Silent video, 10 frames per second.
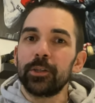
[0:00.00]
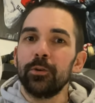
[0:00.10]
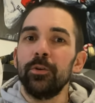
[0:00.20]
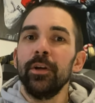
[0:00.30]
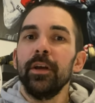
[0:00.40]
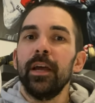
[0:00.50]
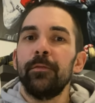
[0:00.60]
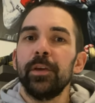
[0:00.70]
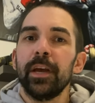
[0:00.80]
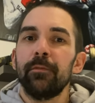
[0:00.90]
So
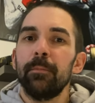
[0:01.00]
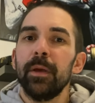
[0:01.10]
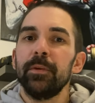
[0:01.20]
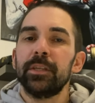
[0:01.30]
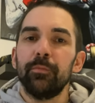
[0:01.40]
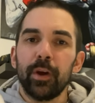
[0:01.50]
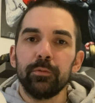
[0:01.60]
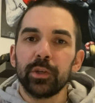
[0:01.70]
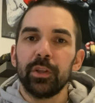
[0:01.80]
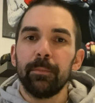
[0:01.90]
if you give them maybe some
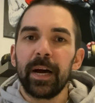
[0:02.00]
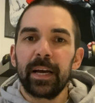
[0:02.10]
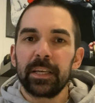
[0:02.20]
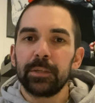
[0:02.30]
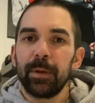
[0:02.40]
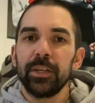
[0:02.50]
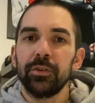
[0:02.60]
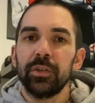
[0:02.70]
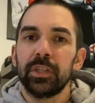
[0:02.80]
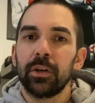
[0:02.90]
rounds on the bag,
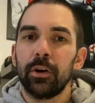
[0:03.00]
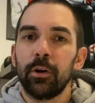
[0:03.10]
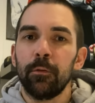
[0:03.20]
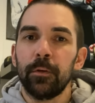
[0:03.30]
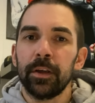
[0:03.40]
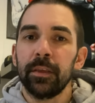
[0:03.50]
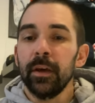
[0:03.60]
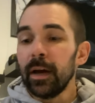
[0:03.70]
especially to start off with.